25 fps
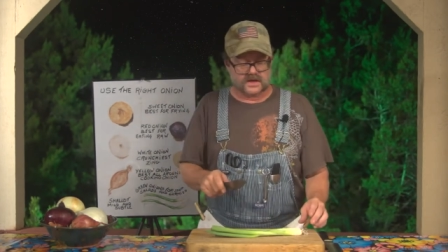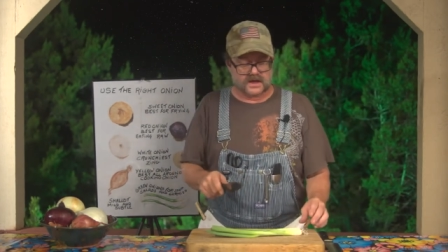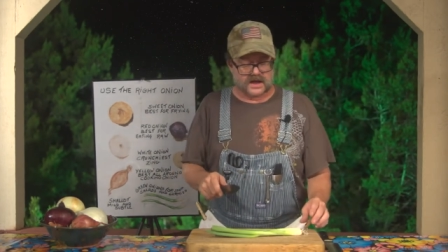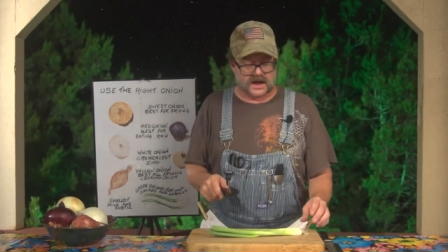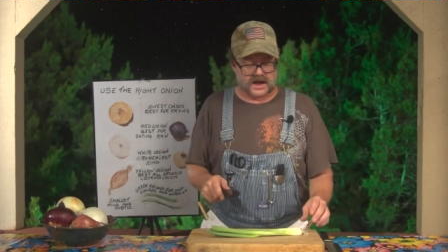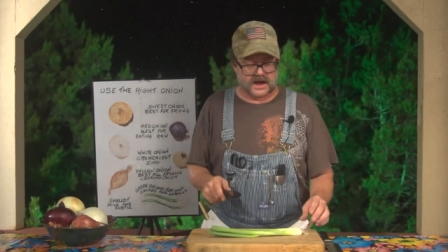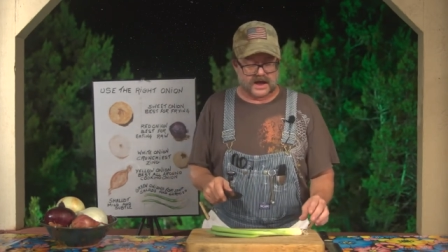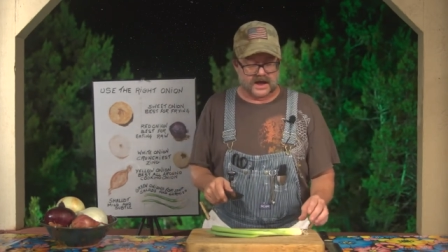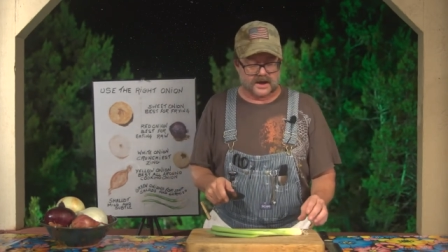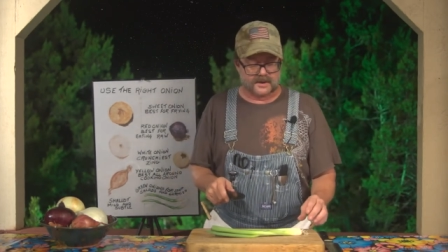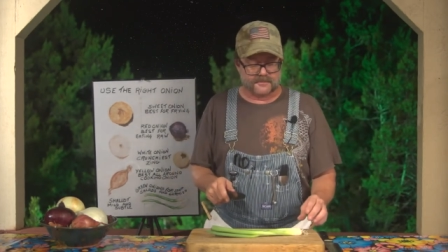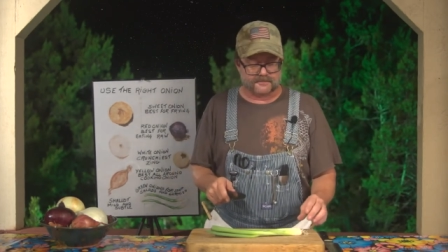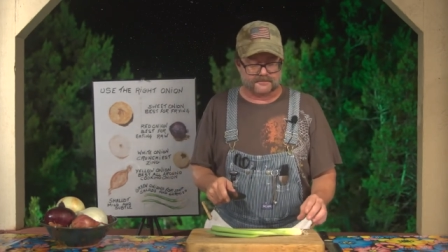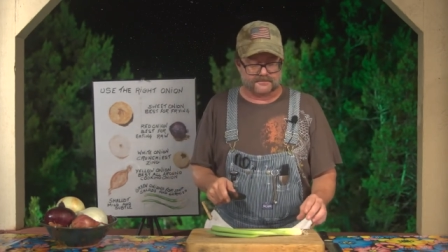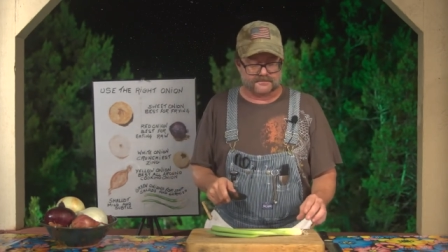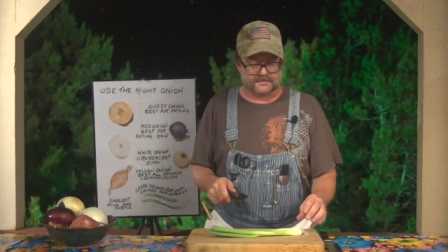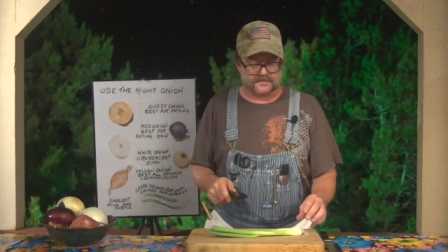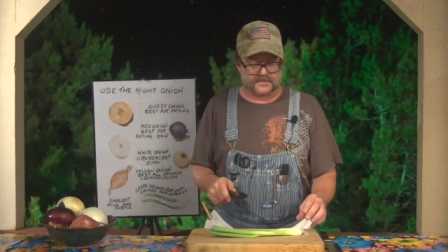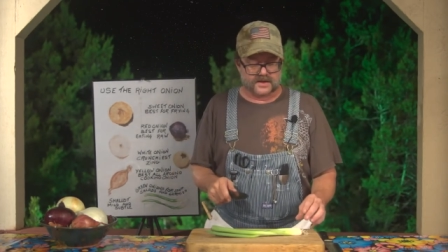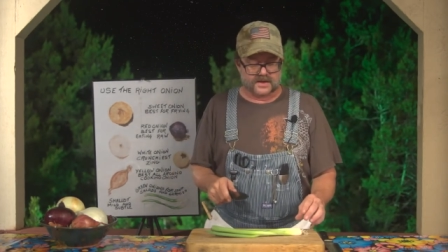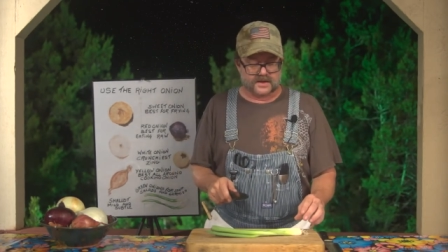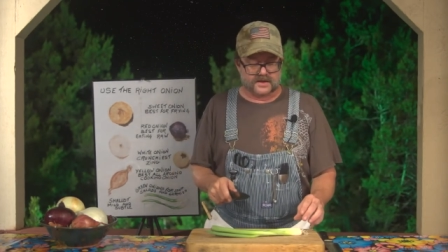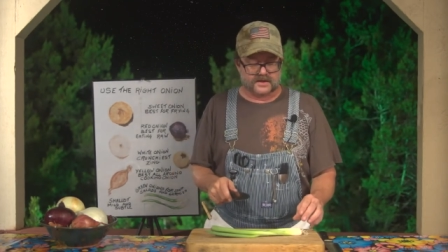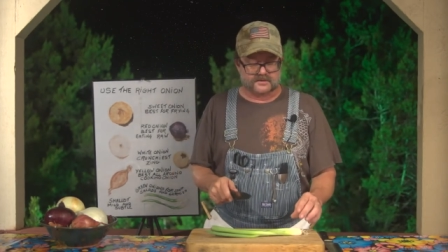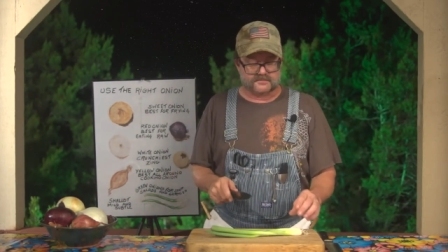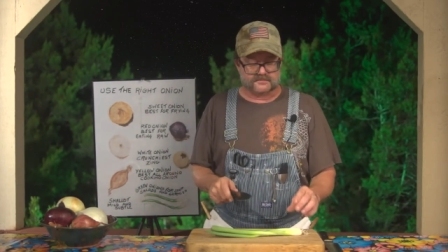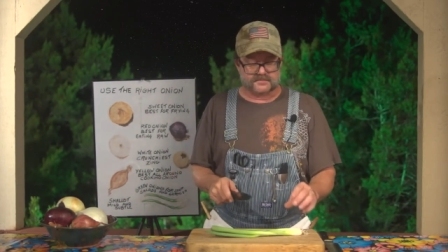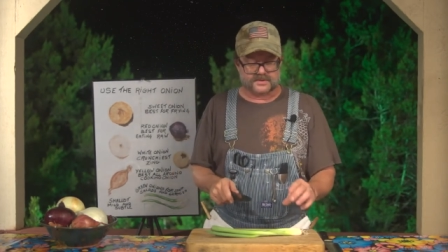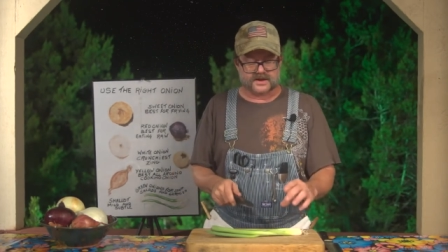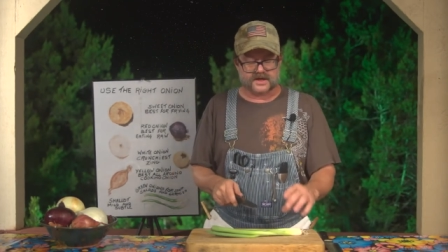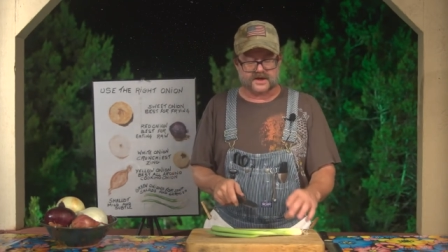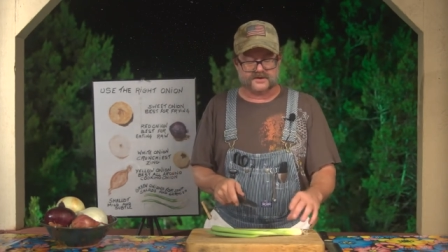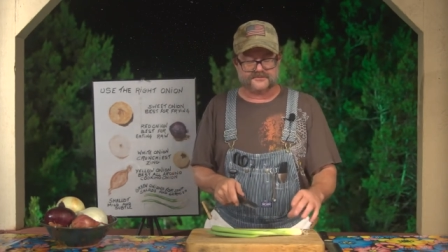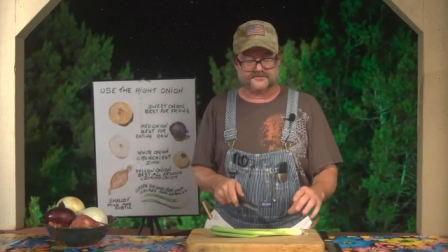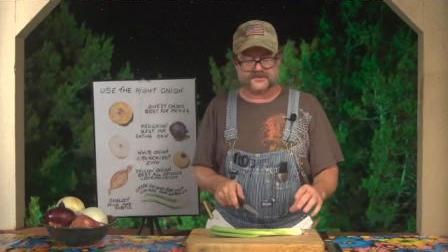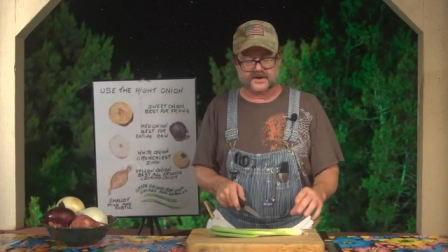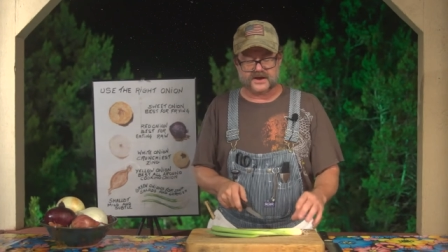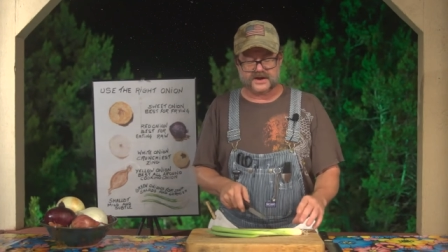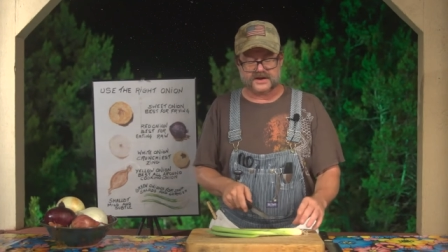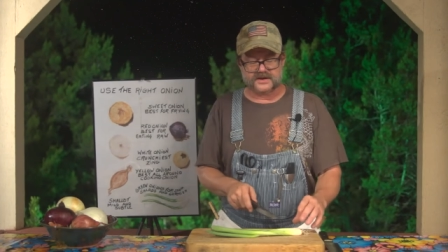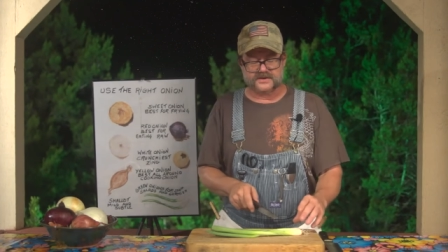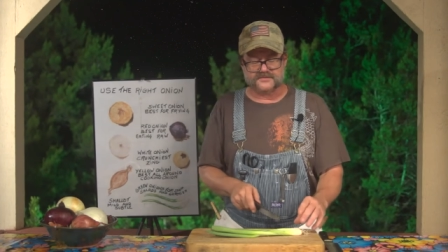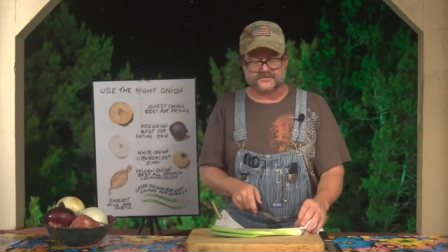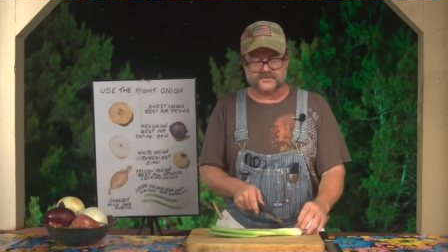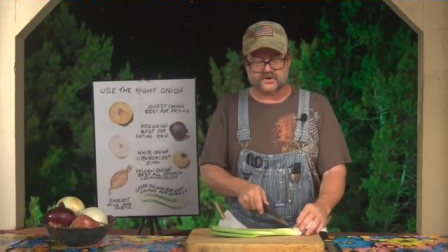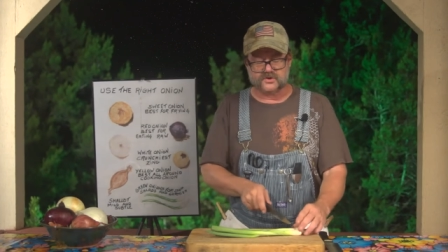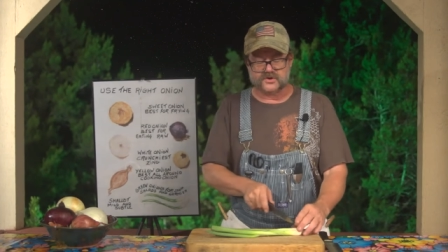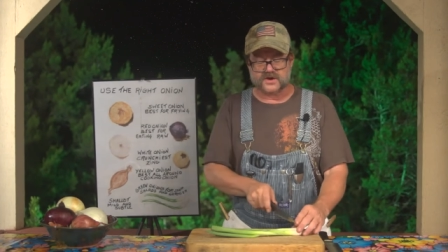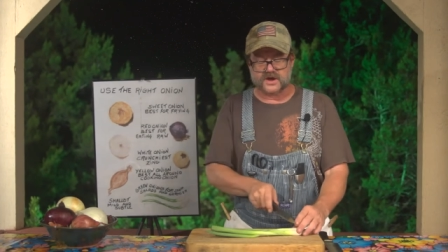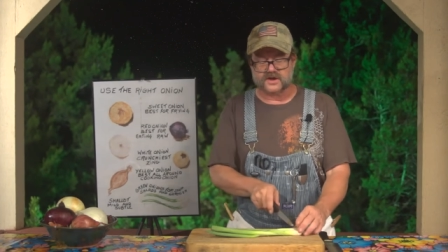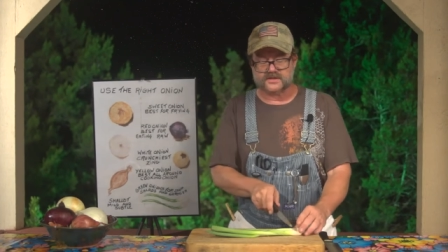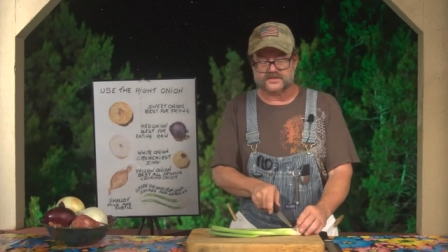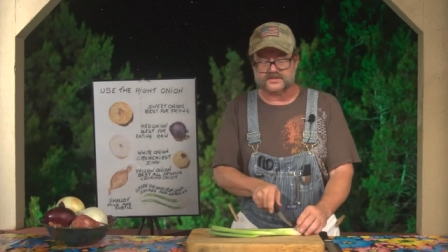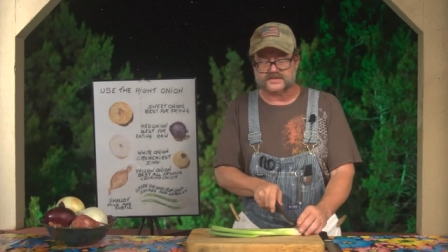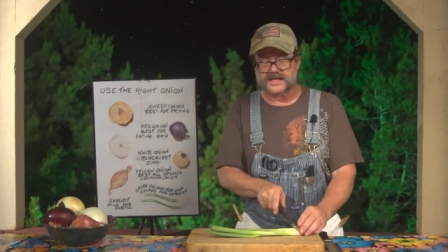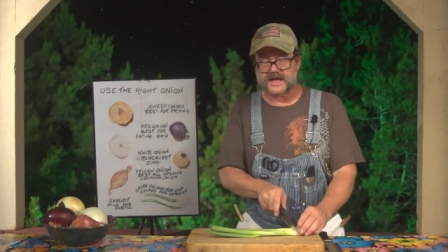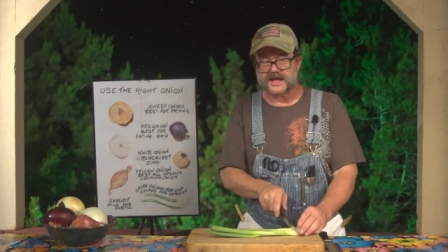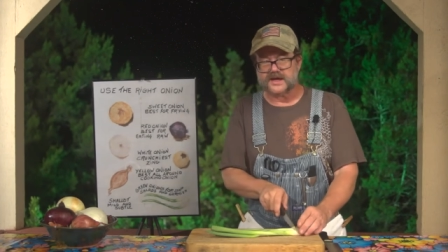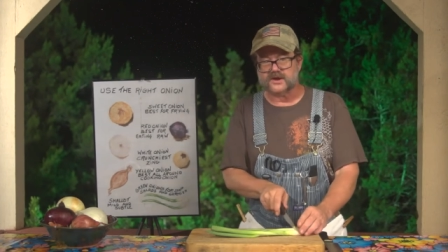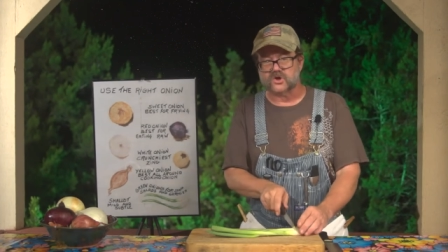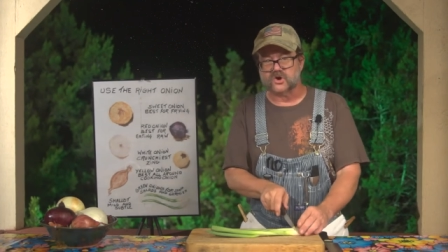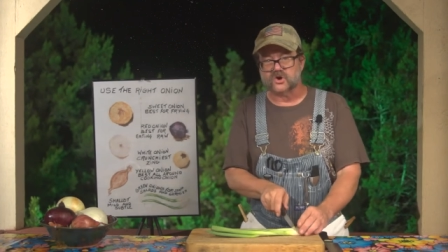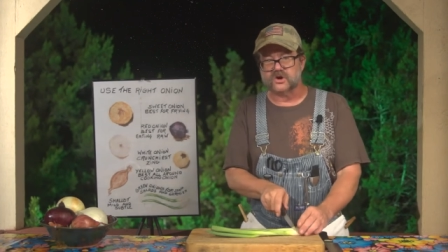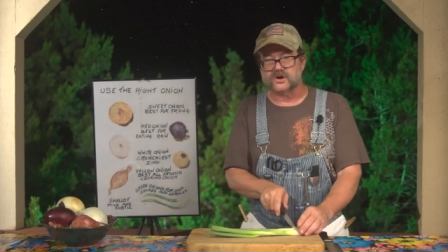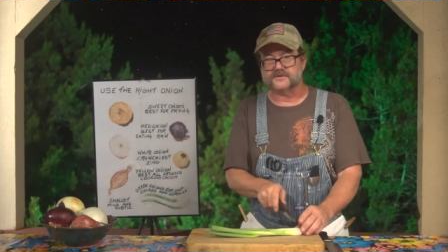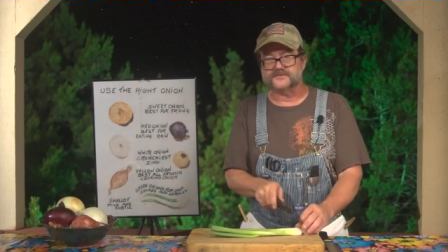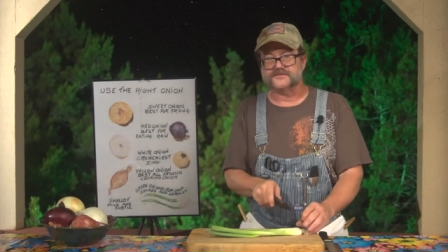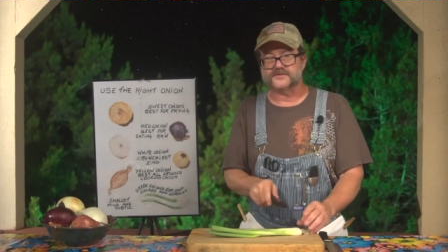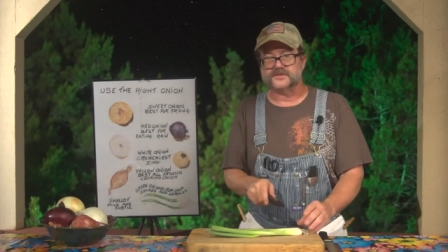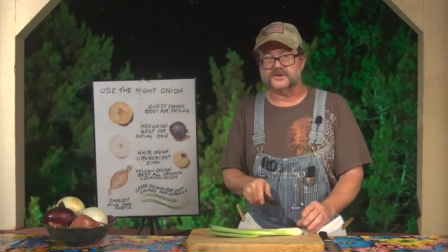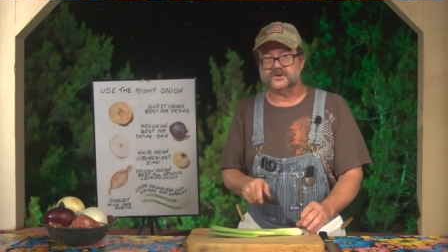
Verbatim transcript: Um, but I find if you cut that off,